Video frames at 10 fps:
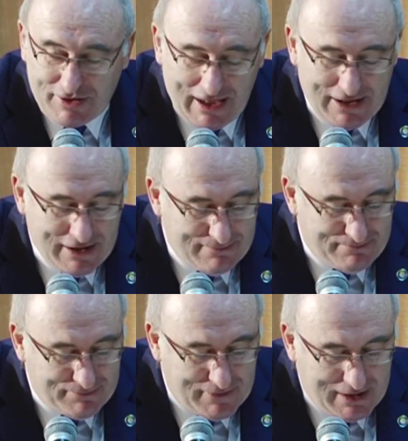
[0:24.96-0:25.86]
for Kenya,
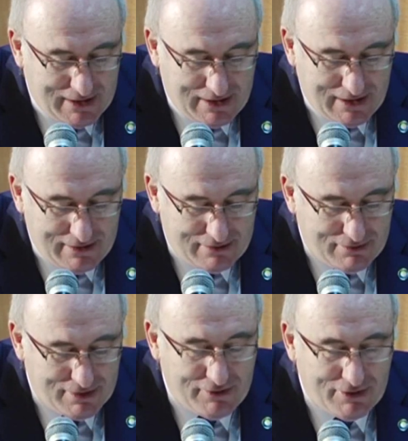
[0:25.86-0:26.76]
and
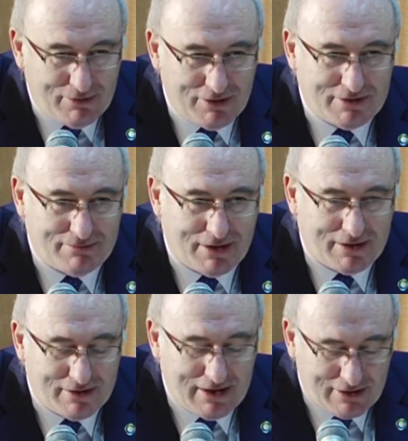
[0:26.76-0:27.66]
one of your most
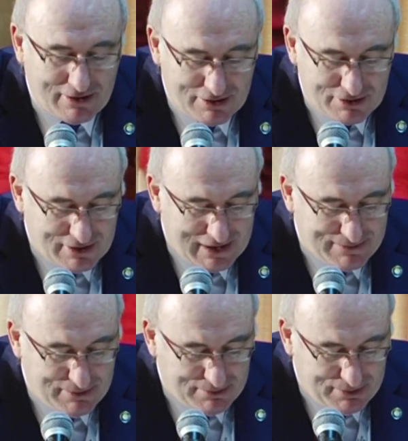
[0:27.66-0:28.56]
important agricultural
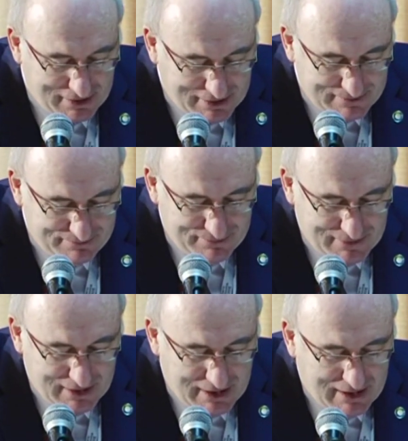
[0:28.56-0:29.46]
export products.
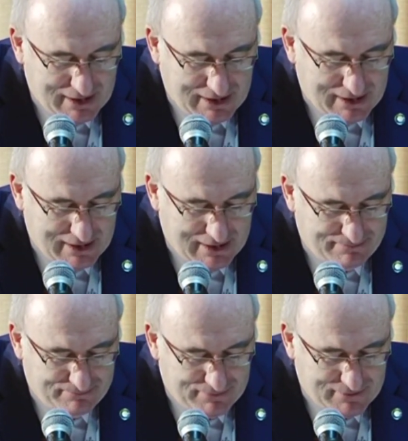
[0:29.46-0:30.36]

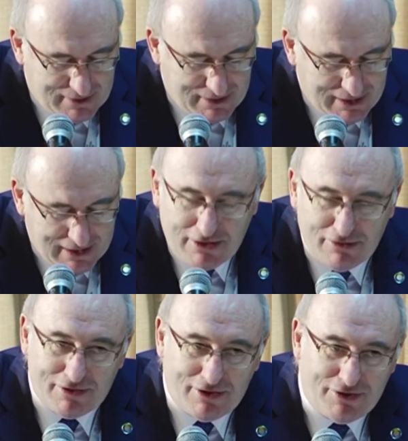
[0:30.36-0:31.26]
The
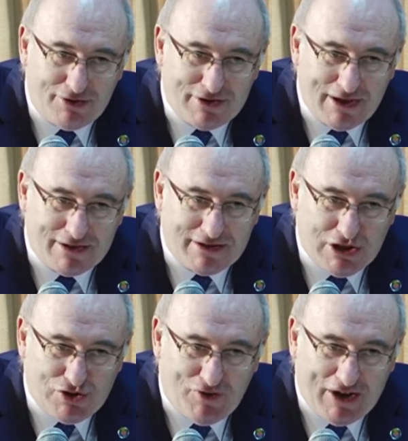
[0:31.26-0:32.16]
EU understands
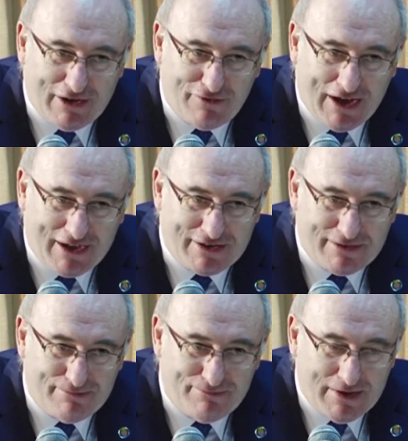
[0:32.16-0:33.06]
these vital facts,